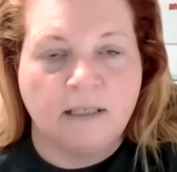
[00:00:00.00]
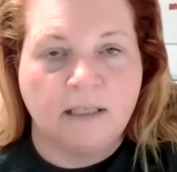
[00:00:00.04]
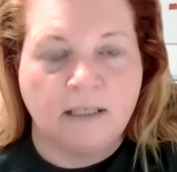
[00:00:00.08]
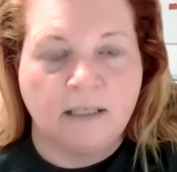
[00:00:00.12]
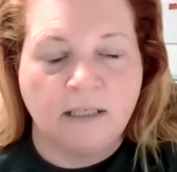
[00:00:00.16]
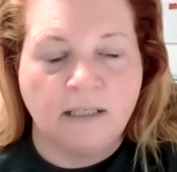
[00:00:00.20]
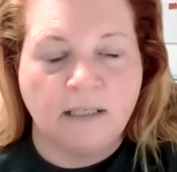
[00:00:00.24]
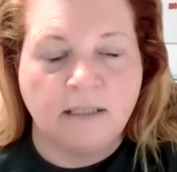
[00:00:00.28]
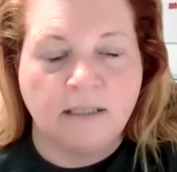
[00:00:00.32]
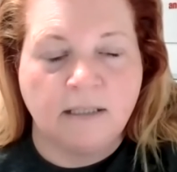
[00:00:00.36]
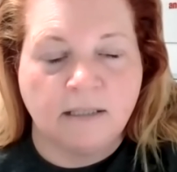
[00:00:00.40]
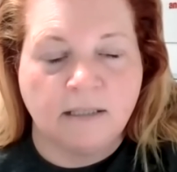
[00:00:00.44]
It
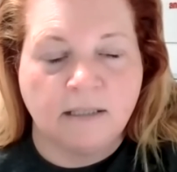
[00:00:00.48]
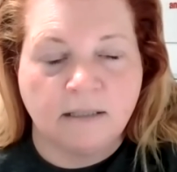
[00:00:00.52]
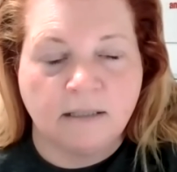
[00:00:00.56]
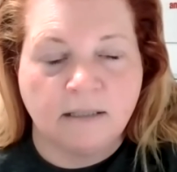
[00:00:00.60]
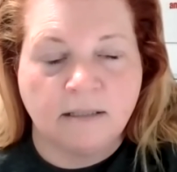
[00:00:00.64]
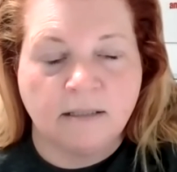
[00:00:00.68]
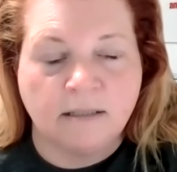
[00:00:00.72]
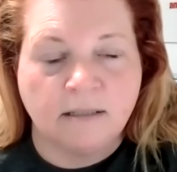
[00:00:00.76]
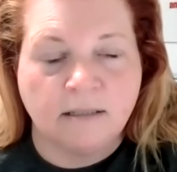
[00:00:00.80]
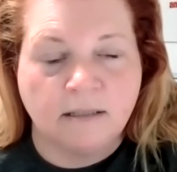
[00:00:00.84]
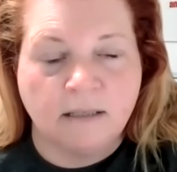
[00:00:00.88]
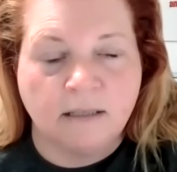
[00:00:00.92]

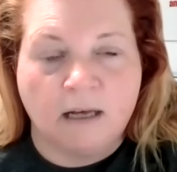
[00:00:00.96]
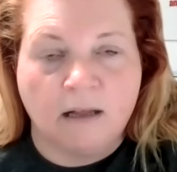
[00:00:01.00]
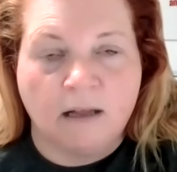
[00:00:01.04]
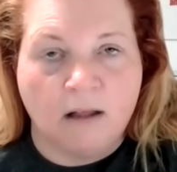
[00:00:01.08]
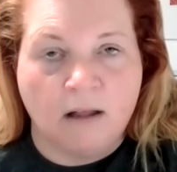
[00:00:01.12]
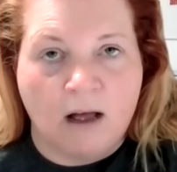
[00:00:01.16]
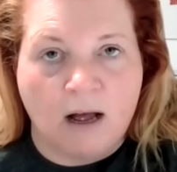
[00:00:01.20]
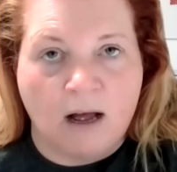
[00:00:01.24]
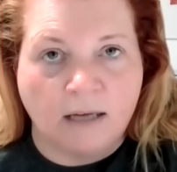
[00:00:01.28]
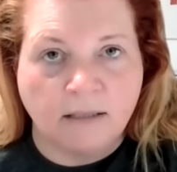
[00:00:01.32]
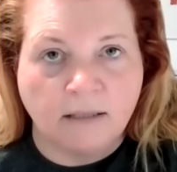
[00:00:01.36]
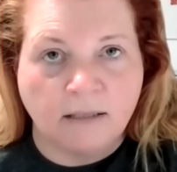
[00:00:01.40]
is a
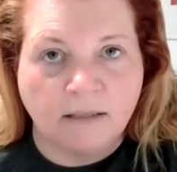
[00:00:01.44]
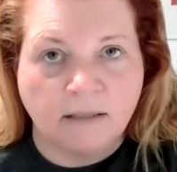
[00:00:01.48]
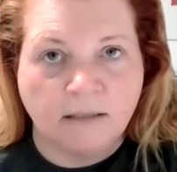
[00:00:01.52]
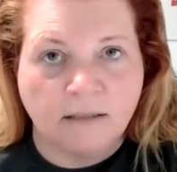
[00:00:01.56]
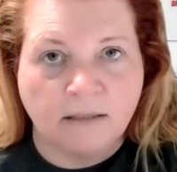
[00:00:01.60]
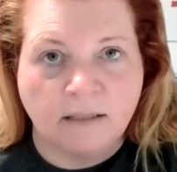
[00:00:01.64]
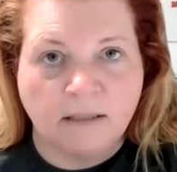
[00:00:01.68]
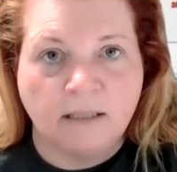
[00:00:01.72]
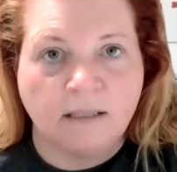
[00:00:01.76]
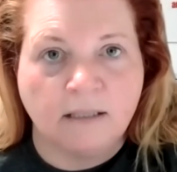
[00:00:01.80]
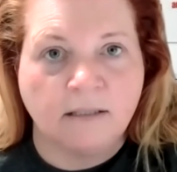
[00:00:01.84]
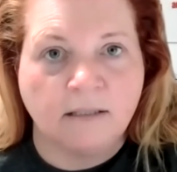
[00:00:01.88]
lot.
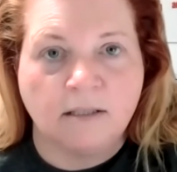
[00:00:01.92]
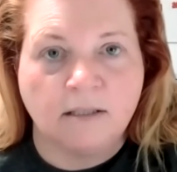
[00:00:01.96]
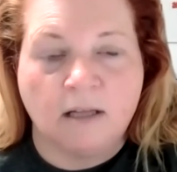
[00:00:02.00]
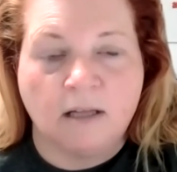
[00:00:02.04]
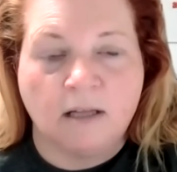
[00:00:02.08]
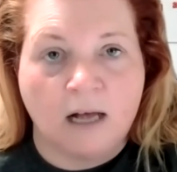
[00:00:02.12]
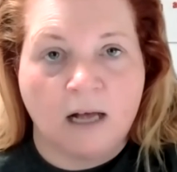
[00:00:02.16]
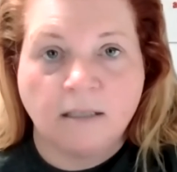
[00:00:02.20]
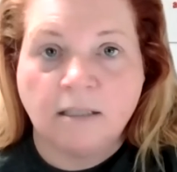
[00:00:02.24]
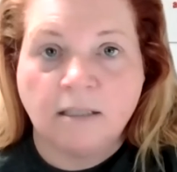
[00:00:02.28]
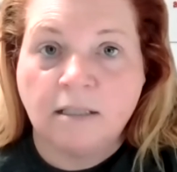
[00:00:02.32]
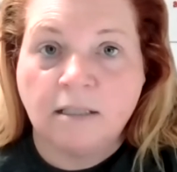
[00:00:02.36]
It is a
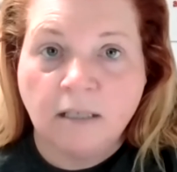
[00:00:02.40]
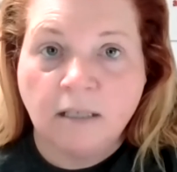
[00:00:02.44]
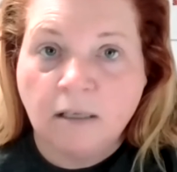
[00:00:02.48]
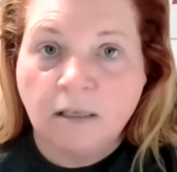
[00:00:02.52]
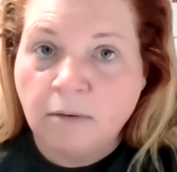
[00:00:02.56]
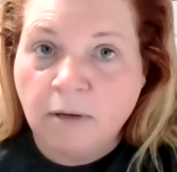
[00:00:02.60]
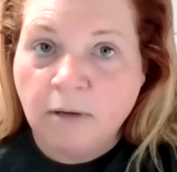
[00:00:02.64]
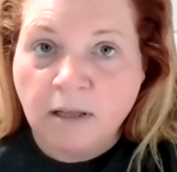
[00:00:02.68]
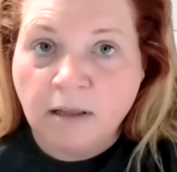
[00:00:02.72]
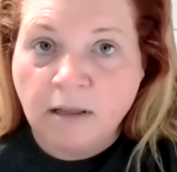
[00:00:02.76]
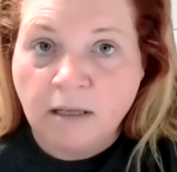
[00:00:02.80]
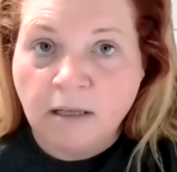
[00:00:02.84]
lot to deal
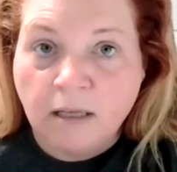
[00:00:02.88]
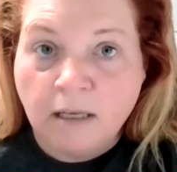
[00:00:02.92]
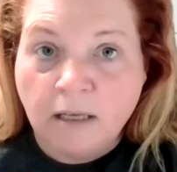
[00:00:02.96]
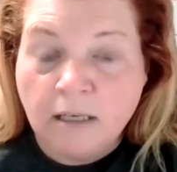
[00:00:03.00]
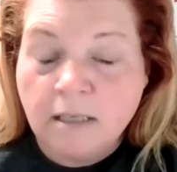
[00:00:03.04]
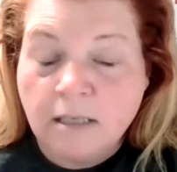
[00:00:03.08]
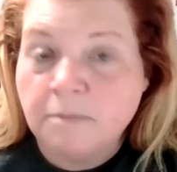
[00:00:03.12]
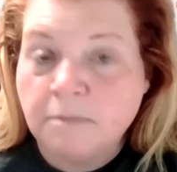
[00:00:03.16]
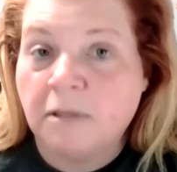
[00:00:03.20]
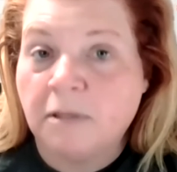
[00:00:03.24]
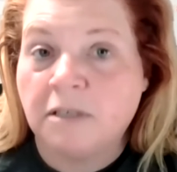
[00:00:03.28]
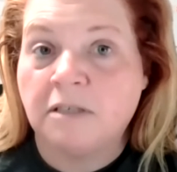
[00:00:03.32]
with,
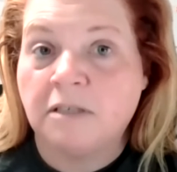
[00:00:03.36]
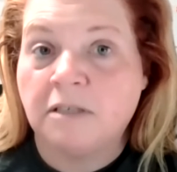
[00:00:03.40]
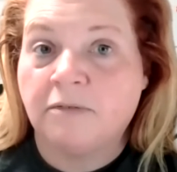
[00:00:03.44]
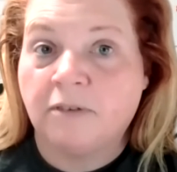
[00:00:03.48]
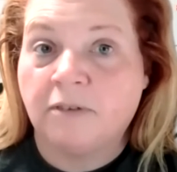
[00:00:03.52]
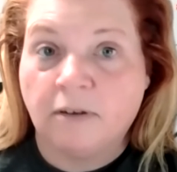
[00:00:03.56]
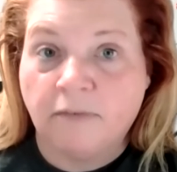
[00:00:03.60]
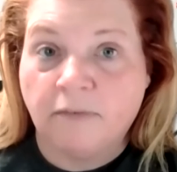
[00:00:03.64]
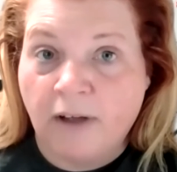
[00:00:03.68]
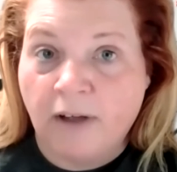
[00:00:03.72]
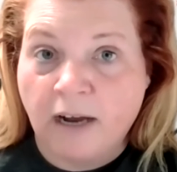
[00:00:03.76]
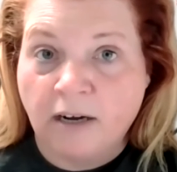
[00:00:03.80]
especially
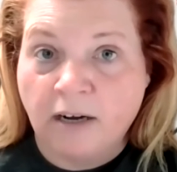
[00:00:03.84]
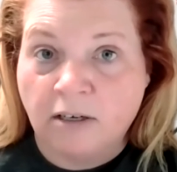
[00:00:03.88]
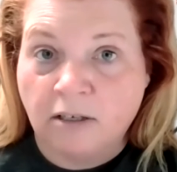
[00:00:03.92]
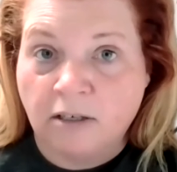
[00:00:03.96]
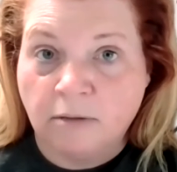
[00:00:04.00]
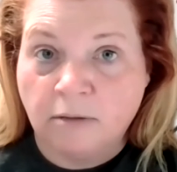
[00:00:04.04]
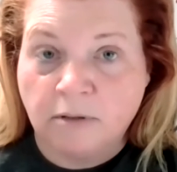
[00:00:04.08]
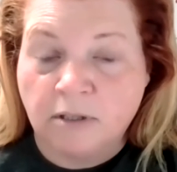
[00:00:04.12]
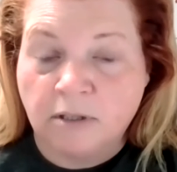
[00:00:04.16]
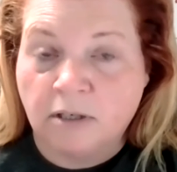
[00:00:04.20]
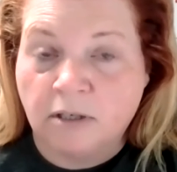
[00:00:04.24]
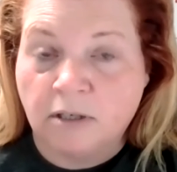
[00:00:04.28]
for a fat
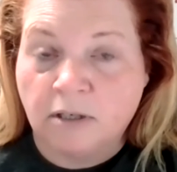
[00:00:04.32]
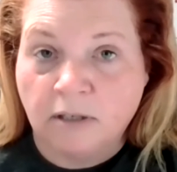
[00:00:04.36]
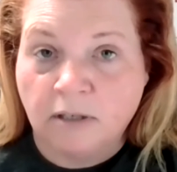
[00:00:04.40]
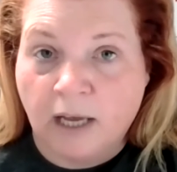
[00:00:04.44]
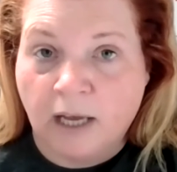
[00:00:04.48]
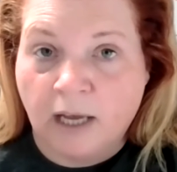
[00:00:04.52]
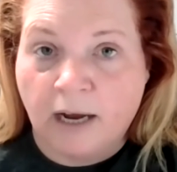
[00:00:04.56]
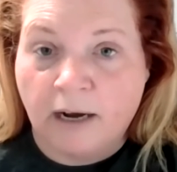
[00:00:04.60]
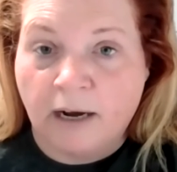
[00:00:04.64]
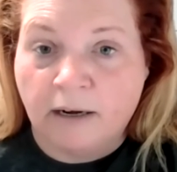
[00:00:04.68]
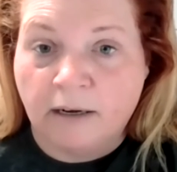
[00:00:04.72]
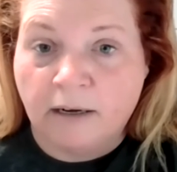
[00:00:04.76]
girl with curly
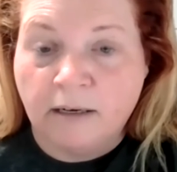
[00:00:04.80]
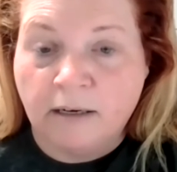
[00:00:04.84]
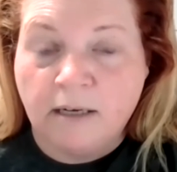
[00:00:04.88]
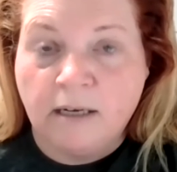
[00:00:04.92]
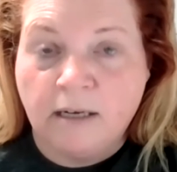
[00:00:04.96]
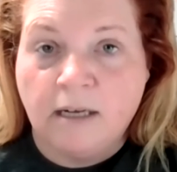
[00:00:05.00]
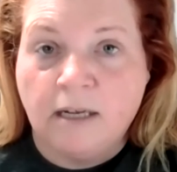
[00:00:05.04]
hair.